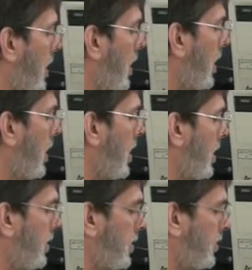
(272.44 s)
and
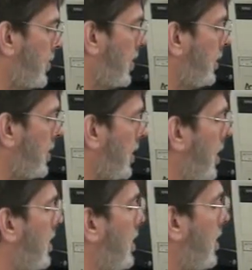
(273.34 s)
it's producing
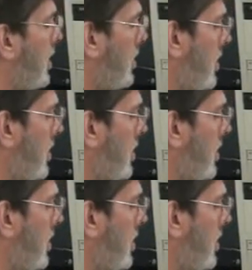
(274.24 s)
nothing now.